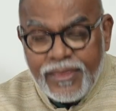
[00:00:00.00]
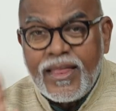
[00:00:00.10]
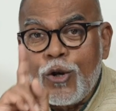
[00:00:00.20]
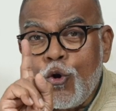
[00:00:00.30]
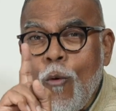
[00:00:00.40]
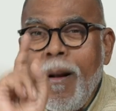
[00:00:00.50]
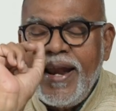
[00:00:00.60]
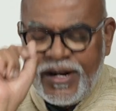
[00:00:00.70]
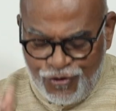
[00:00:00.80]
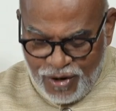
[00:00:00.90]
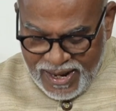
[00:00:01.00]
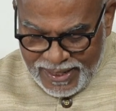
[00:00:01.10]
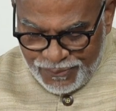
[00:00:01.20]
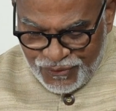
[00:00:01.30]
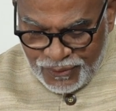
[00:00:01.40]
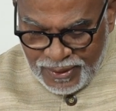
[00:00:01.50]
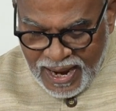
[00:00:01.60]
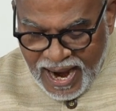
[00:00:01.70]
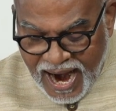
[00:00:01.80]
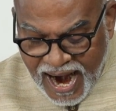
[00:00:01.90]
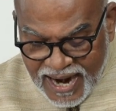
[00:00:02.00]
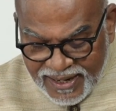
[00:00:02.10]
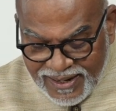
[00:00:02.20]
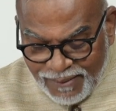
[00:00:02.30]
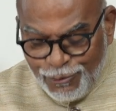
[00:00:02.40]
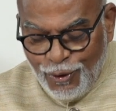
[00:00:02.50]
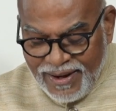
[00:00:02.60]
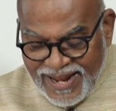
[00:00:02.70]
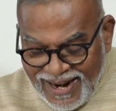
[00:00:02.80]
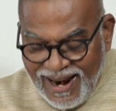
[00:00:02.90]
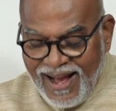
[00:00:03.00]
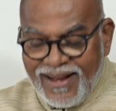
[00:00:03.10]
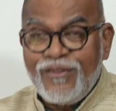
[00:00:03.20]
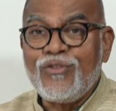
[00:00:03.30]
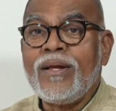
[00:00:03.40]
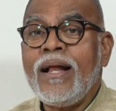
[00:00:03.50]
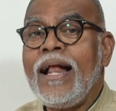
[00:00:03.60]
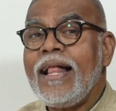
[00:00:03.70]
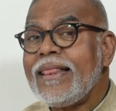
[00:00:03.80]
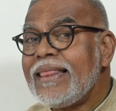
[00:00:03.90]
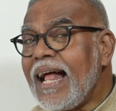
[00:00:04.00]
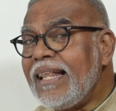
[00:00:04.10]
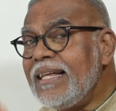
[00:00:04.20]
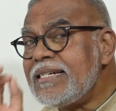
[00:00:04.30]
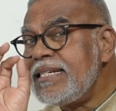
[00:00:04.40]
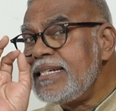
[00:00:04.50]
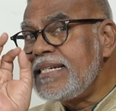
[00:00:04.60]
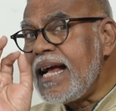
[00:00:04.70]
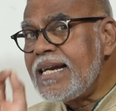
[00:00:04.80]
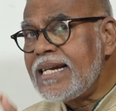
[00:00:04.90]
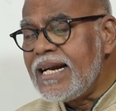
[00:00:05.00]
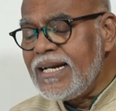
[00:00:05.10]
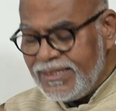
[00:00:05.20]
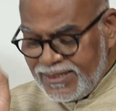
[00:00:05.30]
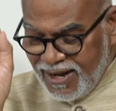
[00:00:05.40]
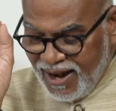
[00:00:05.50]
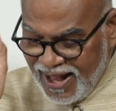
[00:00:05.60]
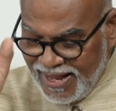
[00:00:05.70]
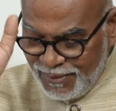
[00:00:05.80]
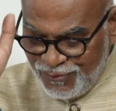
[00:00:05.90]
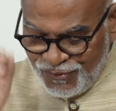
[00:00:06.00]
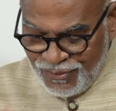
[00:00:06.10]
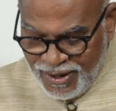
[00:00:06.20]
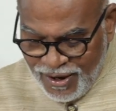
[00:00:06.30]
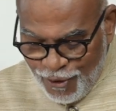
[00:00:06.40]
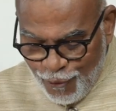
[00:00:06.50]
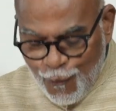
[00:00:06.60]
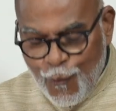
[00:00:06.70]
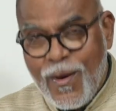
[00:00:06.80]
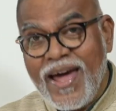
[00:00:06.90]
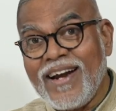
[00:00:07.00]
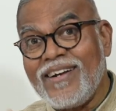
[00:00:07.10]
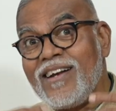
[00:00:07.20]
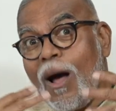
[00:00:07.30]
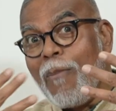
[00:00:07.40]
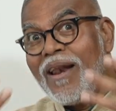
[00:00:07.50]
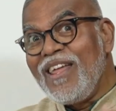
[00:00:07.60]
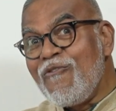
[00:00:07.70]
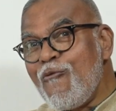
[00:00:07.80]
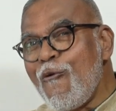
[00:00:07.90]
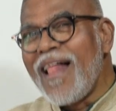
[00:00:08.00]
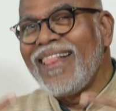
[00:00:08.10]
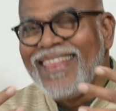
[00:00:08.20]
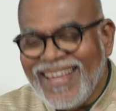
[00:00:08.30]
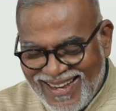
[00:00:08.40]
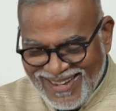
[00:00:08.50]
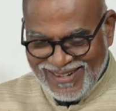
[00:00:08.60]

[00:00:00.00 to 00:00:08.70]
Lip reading: The nomadic tribes had come to realize that the settled tribes were doubly wealthy.